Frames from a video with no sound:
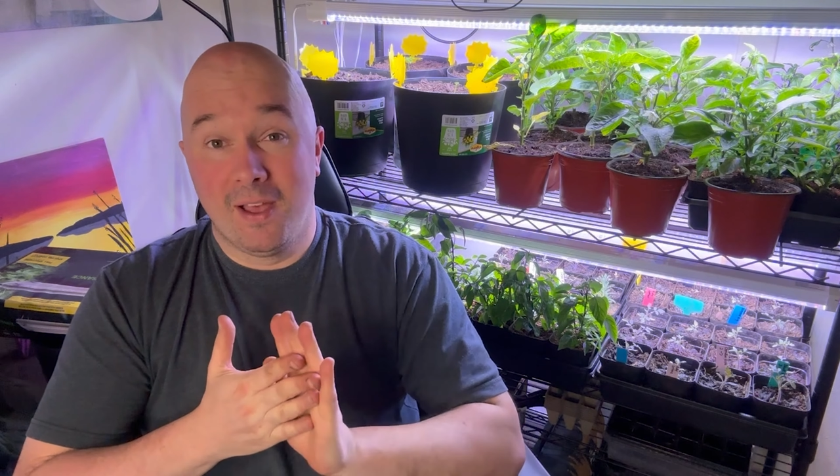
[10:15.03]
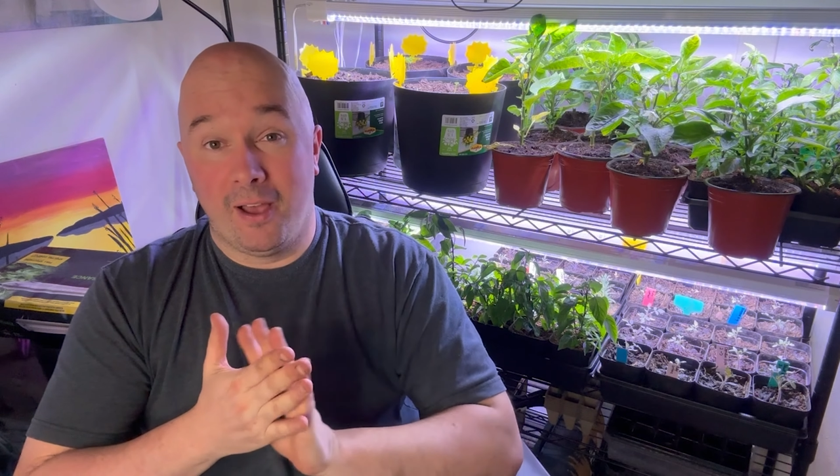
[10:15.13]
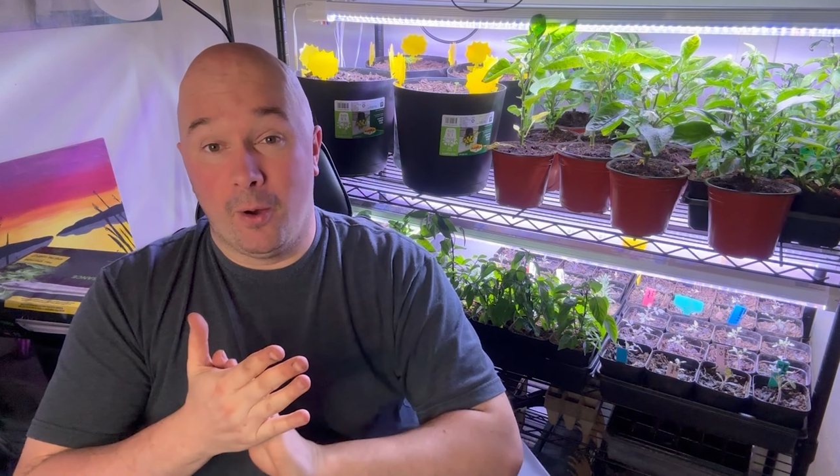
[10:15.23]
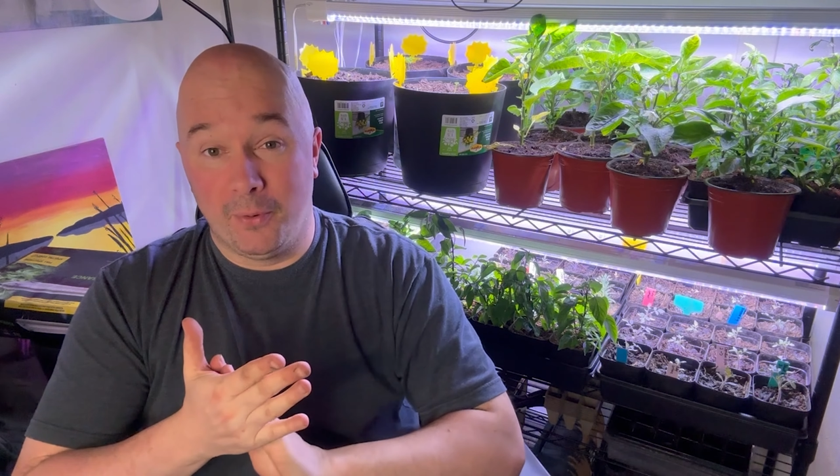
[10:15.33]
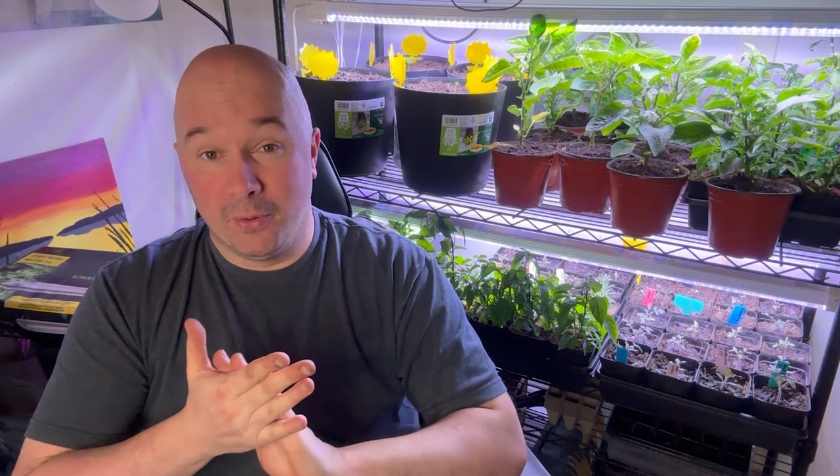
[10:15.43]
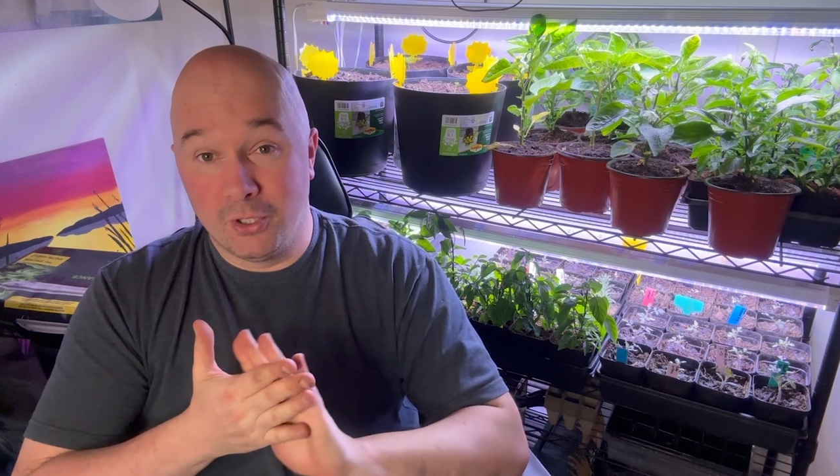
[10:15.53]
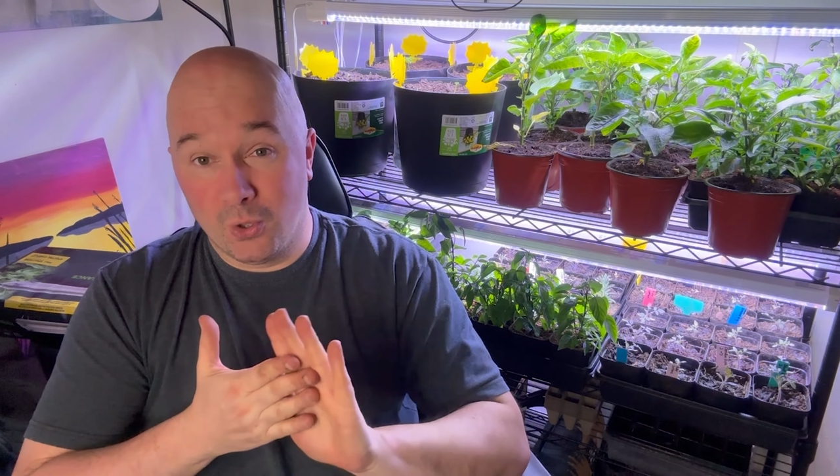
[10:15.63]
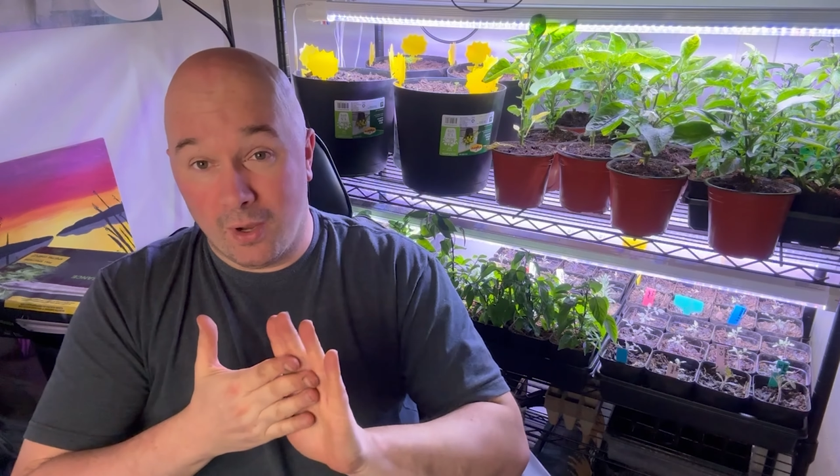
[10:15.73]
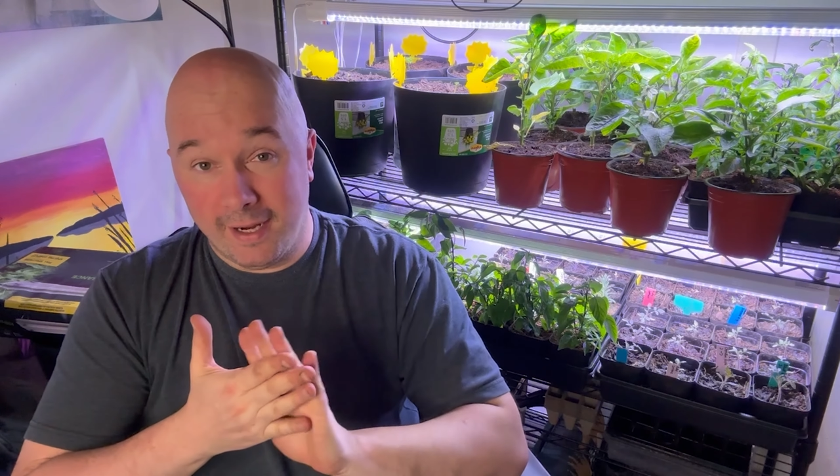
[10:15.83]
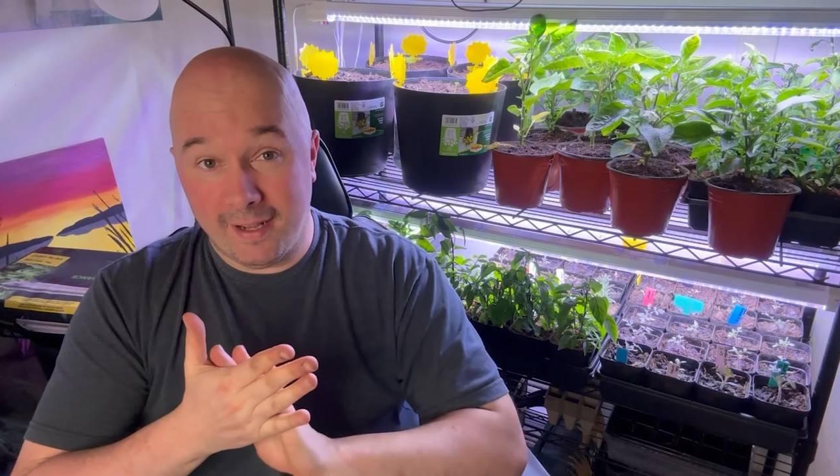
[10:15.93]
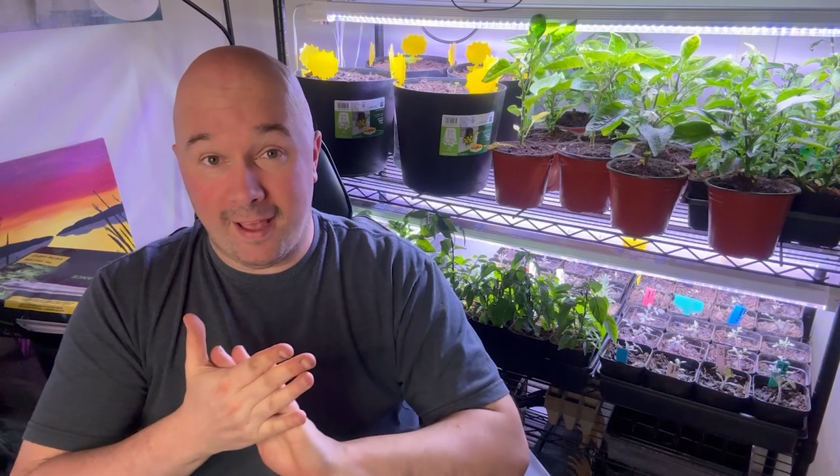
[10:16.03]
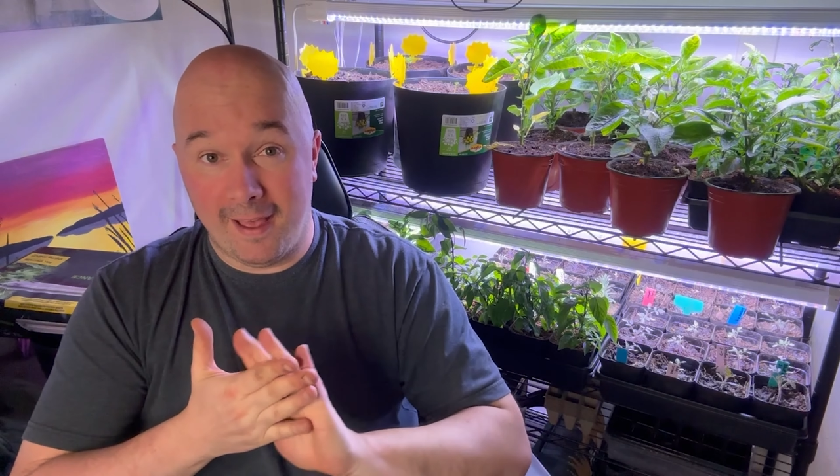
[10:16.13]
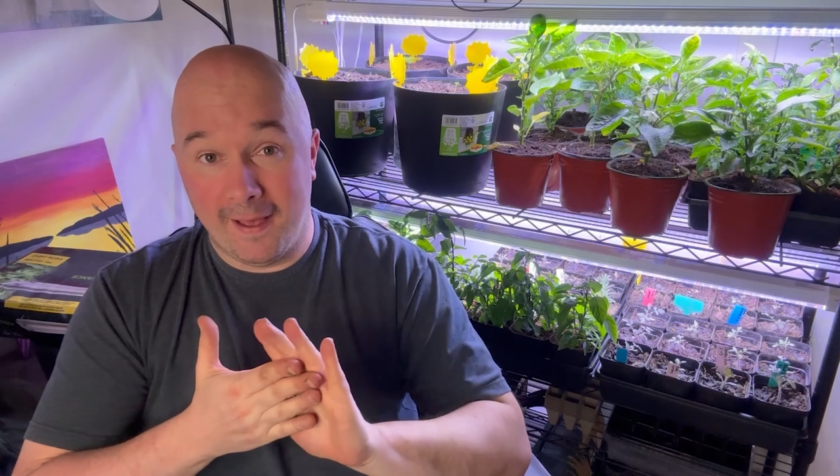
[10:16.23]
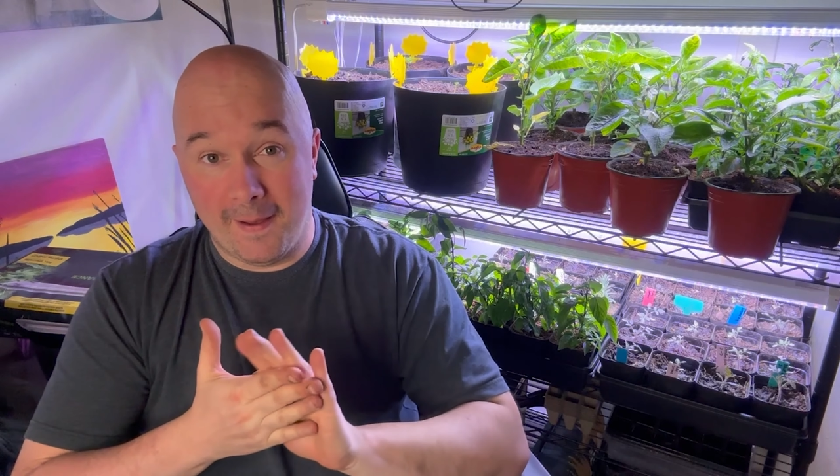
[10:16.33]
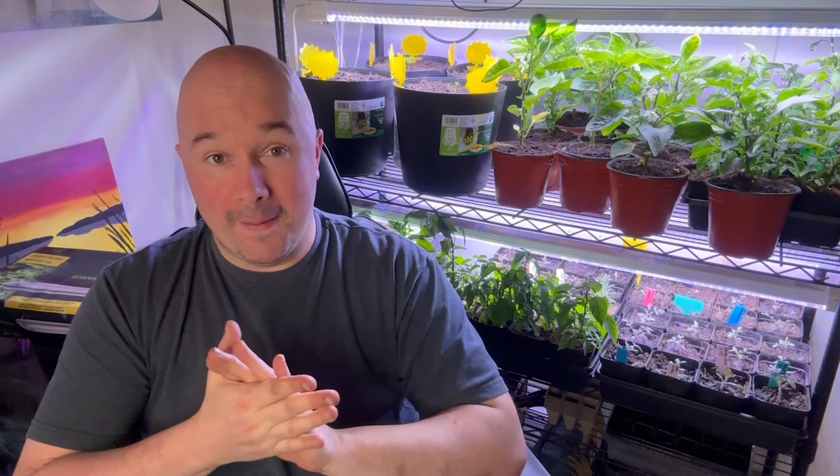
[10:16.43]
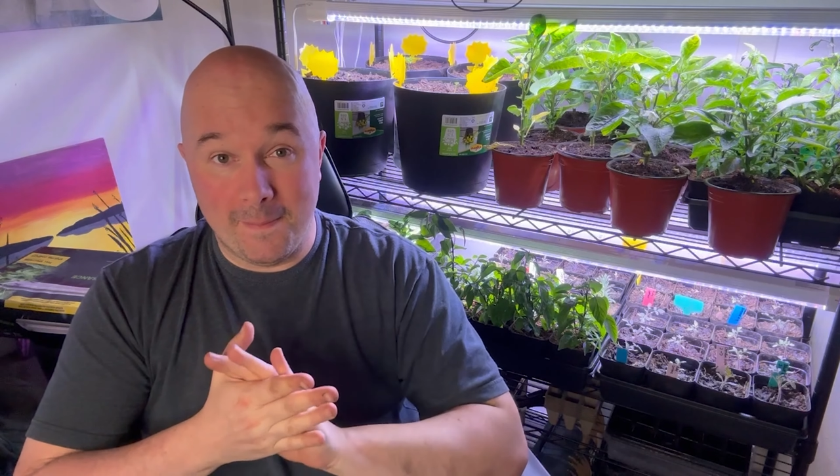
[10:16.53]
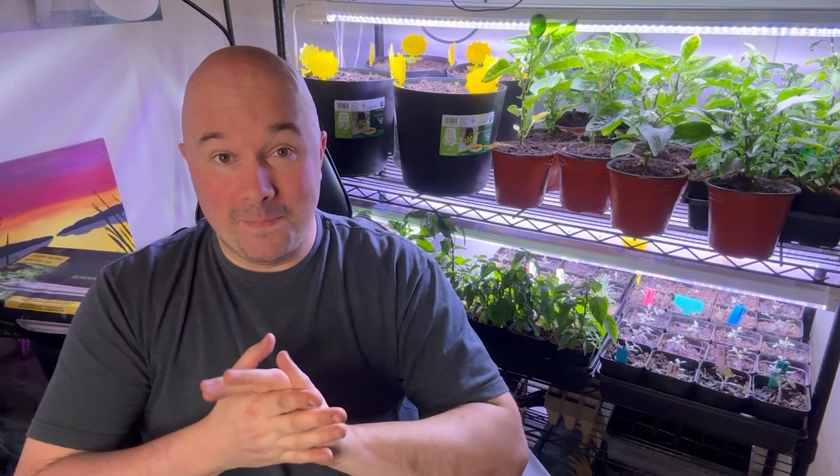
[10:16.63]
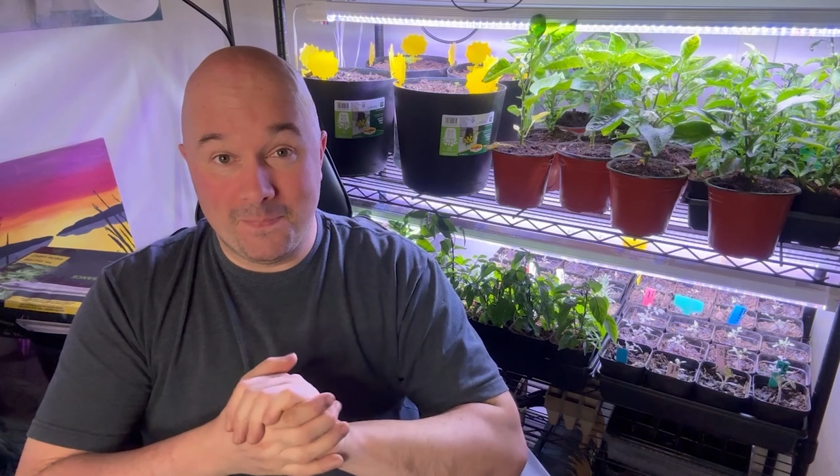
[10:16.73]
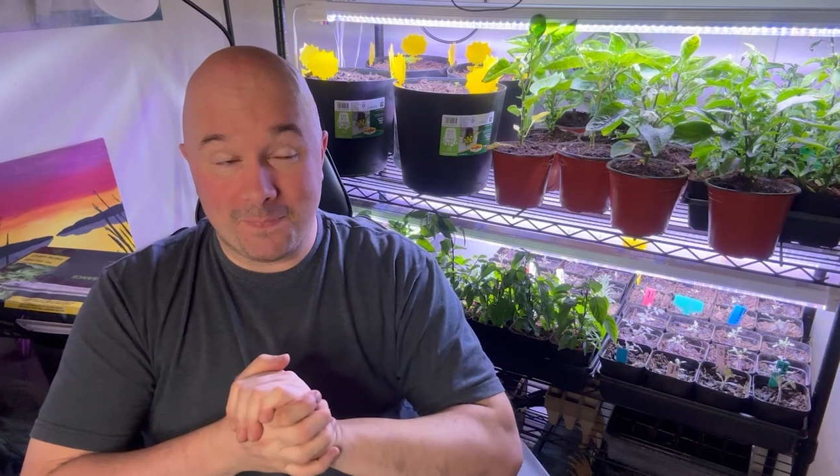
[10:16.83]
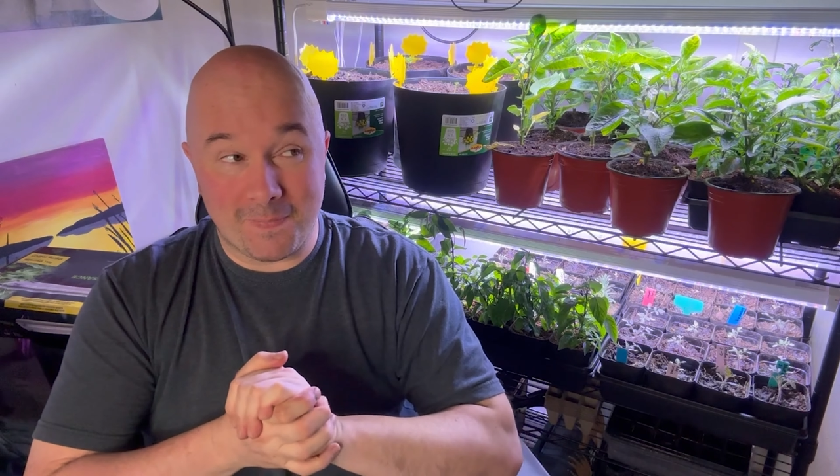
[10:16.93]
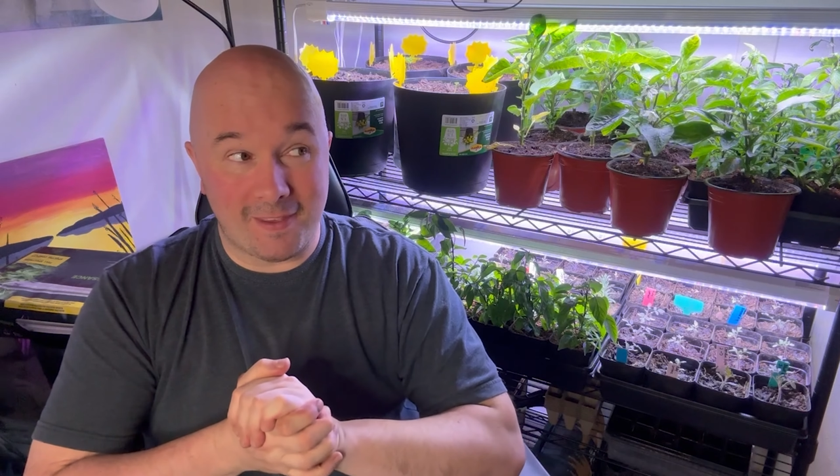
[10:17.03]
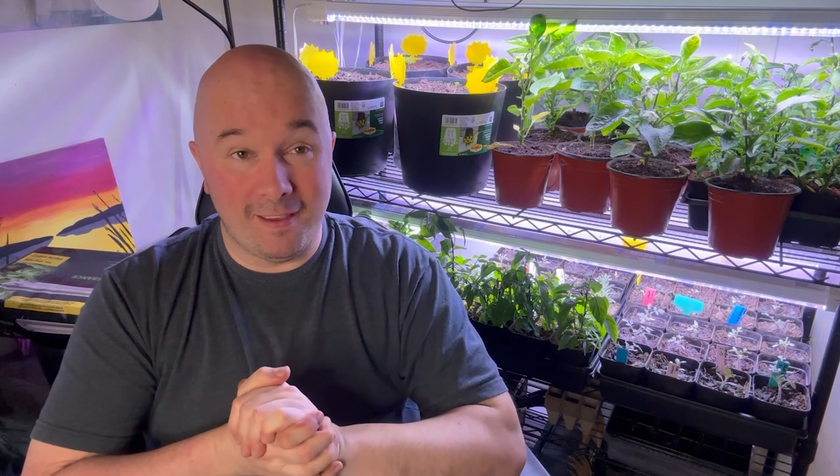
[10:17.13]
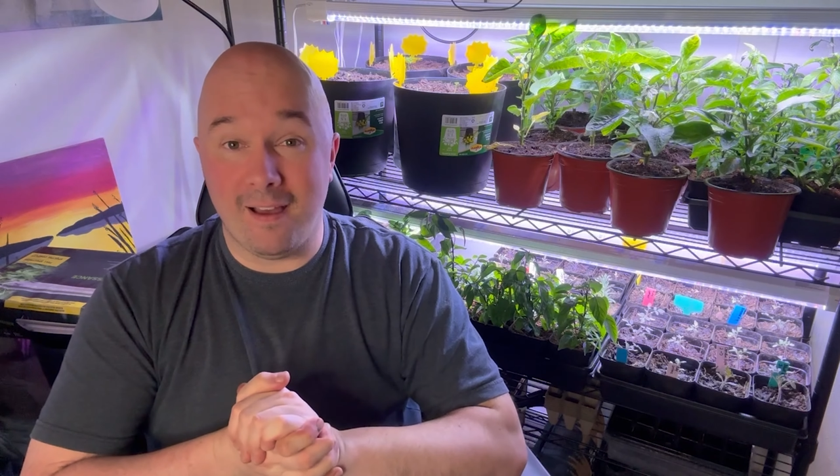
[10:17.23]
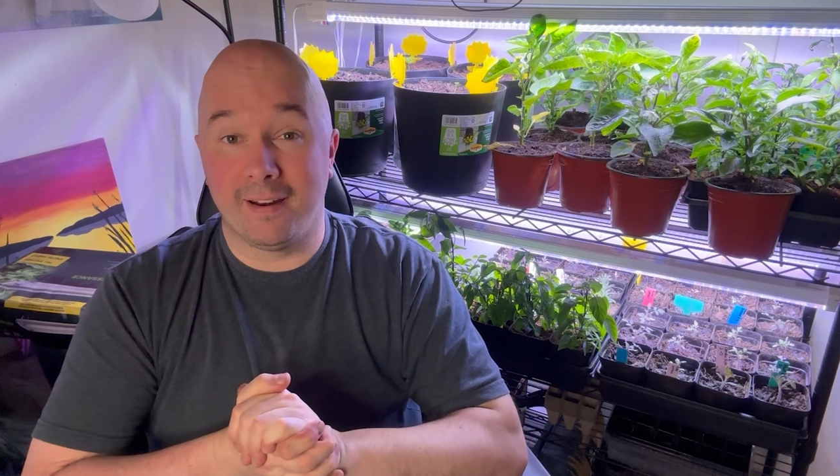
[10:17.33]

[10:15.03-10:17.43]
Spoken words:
Hope you enjoyed. Yeah,